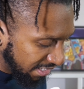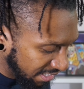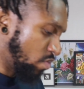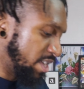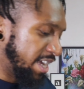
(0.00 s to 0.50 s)

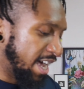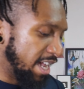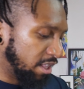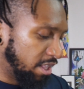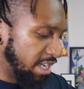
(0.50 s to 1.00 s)
we
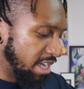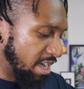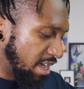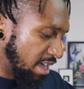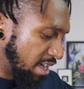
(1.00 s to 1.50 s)
got
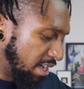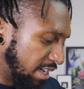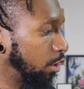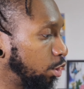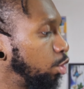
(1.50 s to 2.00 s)
the
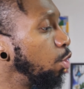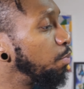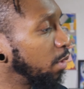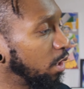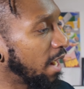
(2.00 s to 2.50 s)

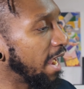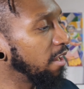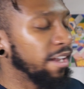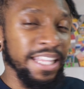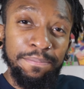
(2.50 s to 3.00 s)
Super
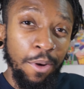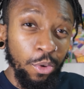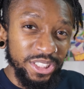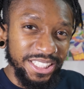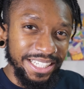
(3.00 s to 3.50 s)
Hylon
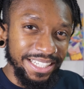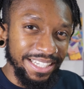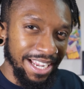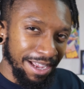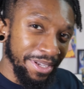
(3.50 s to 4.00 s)
Emulsion.
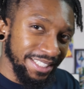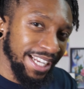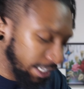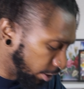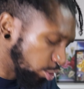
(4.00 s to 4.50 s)
I'm
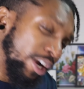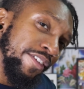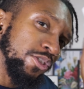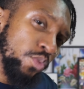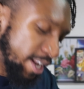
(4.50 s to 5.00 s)
excited to try
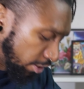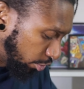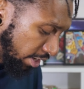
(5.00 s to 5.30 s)
this one out, you